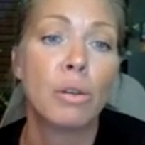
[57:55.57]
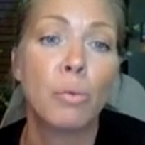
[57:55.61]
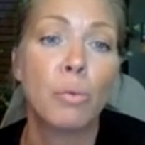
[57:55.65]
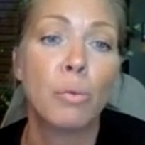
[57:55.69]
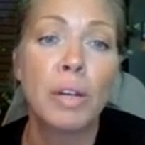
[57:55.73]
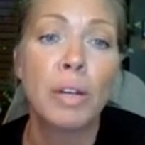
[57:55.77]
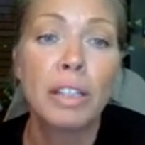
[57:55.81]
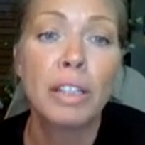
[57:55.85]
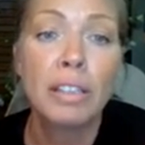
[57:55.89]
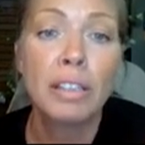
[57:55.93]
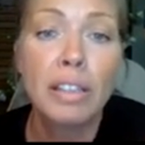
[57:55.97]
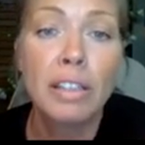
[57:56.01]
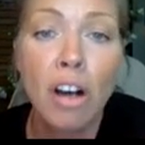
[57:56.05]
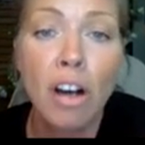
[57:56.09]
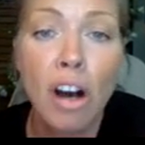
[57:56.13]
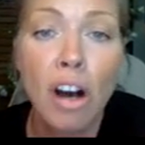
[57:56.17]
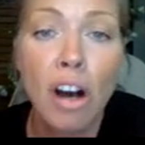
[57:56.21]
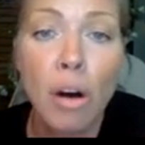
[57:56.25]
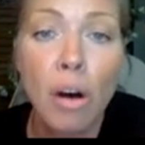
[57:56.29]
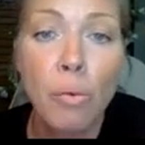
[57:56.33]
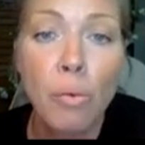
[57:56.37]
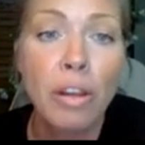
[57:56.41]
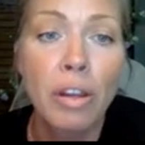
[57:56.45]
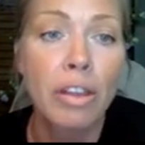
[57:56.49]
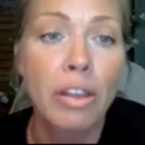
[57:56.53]
the weekly
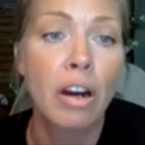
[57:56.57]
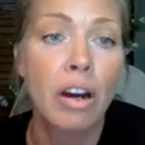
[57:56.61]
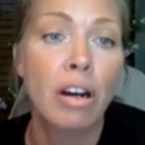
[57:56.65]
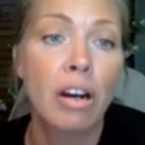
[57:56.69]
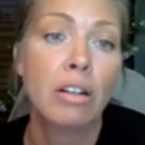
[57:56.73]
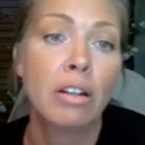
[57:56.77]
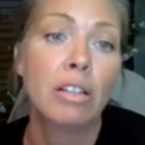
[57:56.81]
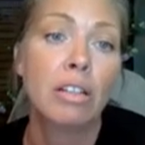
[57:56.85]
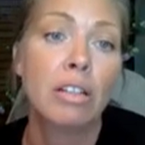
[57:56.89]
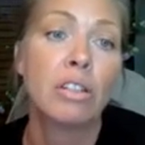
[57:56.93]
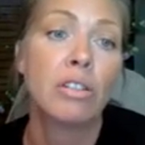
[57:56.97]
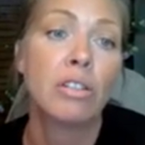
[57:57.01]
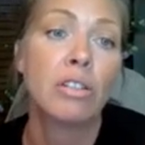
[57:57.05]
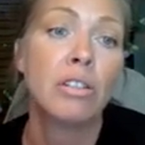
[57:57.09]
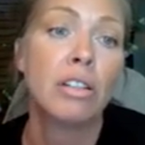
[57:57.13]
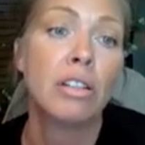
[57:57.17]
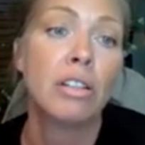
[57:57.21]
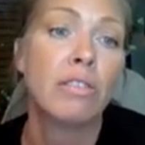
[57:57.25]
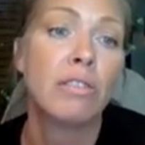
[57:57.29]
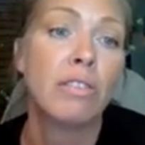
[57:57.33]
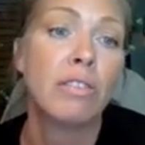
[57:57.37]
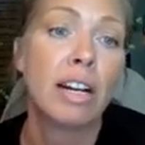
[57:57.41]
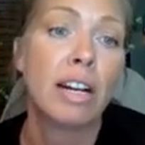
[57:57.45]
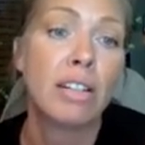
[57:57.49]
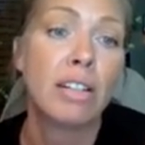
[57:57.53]
call with our student
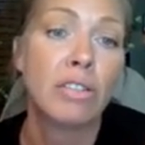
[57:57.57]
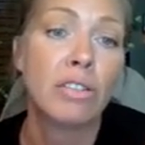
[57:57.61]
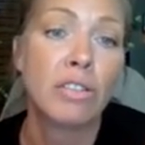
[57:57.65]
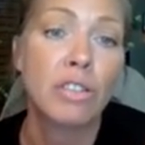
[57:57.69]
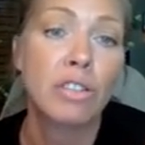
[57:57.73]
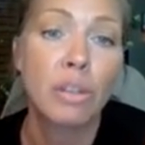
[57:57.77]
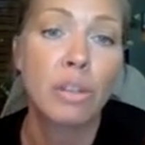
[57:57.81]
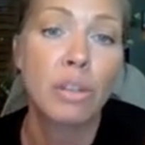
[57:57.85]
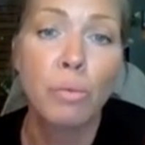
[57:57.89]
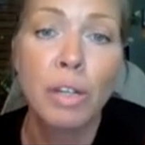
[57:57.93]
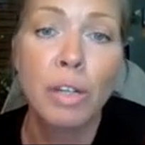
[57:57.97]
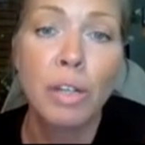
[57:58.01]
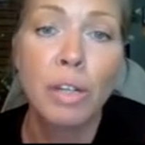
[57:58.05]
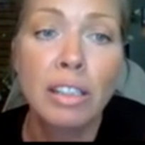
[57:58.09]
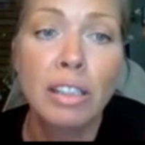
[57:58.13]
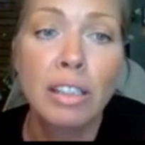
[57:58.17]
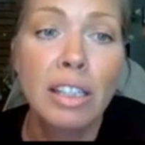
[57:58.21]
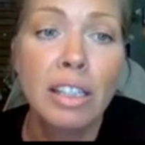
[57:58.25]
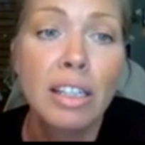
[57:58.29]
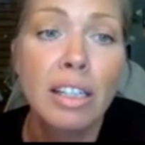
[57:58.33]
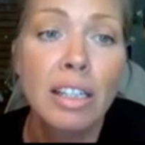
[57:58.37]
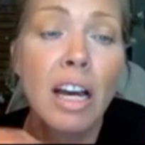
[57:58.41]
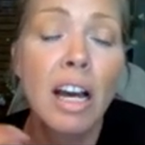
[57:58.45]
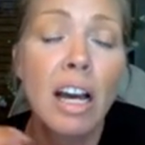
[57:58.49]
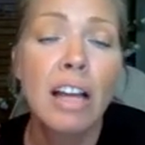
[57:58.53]
advisors, the
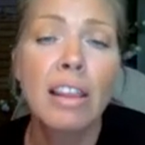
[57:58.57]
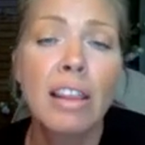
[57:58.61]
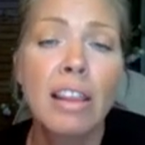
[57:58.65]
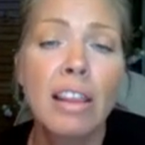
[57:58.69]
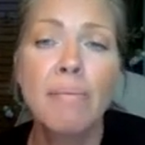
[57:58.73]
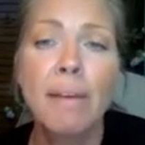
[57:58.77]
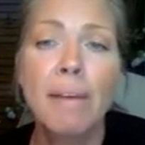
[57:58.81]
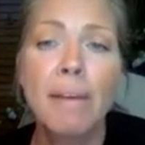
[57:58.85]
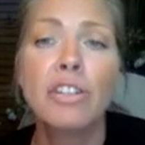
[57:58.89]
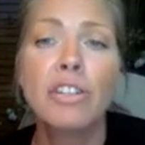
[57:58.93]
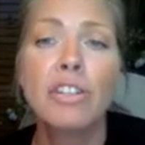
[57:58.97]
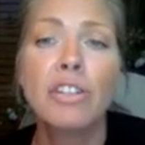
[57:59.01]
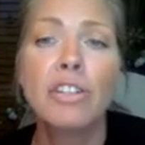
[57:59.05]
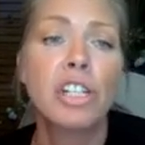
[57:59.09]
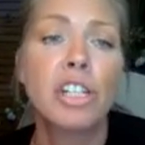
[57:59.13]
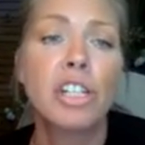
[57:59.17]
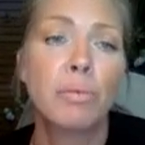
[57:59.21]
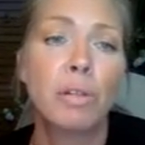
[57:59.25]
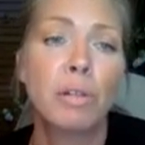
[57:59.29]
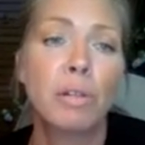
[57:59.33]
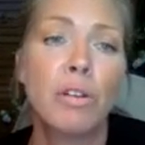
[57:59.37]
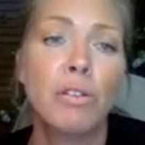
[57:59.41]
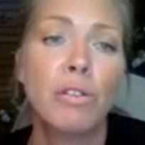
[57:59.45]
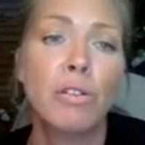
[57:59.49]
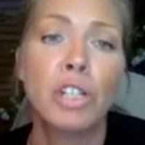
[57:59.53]

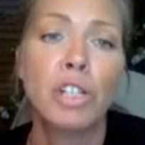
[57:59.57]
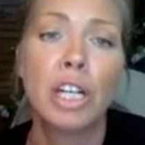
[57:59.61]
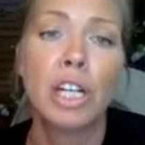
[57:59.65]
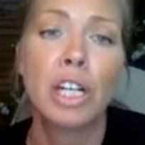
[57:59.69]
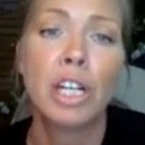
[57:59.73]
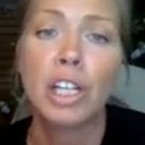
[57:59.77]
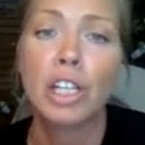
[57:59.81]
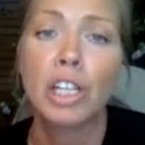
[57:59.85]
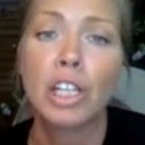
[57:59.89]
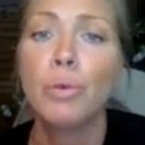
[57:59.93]
mentorship coaching.